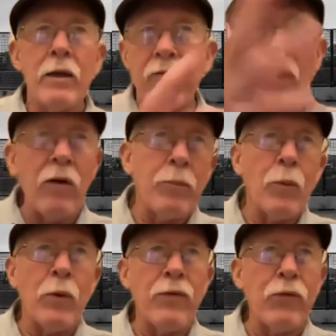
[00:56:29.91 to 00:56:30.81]

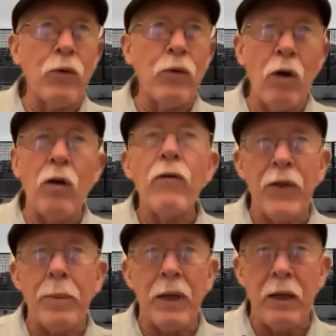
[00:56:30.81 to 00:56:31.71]
involvement with food all over
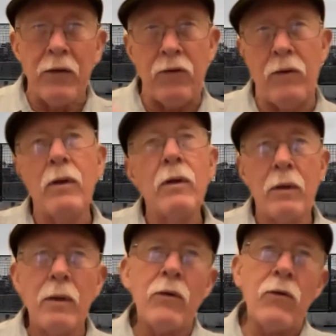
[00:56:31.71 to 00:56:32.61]
the place
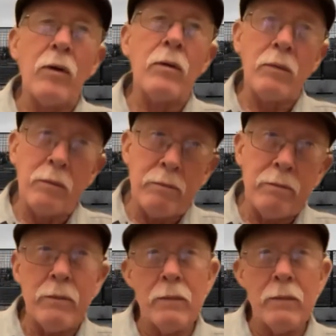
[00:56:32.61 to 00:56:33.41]
so